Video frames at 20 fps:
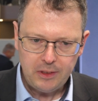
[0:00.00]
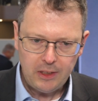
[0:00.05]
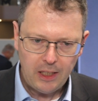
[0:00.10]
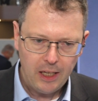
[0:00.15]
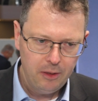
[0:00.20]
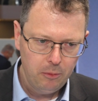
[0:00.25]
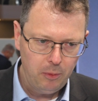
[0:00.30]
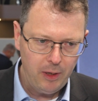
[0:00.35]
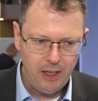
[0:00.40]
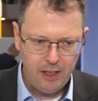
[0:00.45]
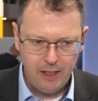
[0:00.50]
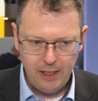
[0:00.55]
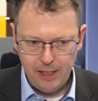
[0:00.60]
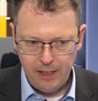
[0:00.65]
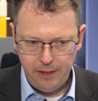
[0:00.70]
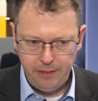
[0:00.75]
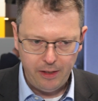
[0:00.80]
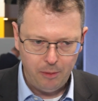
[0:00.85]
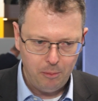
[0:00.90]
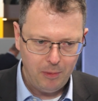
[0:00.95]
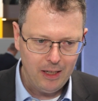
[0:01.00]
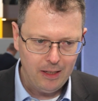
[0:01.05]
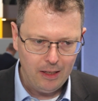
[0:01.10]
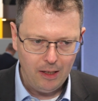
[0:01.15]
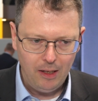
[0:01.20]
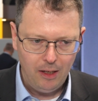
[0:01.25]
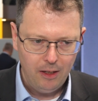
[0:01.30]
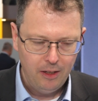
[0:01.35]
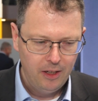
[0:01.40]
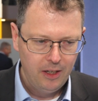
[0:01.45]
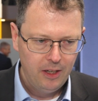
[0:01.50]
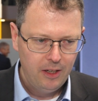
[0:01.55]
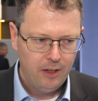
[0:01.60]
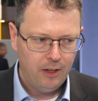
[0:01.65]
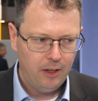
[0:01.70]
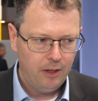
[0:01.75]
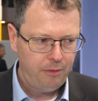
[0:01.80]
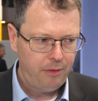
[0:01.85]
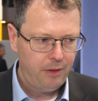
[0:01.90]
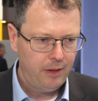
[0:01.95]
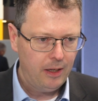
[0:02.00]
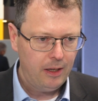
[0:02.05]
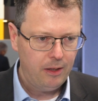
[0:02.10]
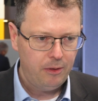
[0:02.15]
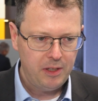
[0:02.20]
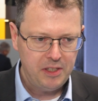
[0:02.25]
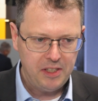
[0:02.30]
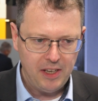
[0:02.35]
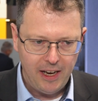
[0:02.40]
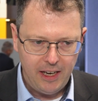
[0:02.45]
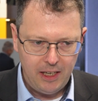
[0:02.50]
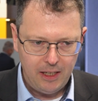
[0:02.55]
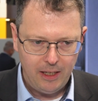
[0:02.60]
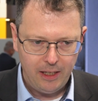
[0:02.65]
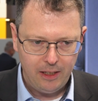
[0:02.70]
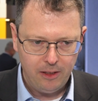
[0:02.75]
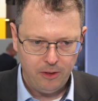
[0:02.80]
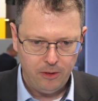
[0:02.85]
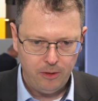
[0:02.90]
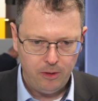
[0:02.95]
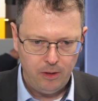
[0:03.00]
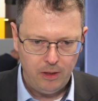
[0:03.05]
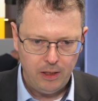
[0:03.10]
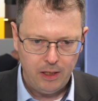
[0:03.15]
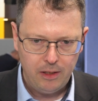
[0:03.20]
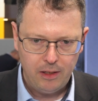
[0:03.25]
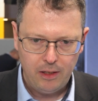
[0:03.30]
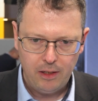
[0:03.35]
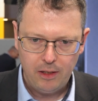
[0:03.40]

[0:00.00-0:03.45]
And we are here in the middle of the recycling hall, and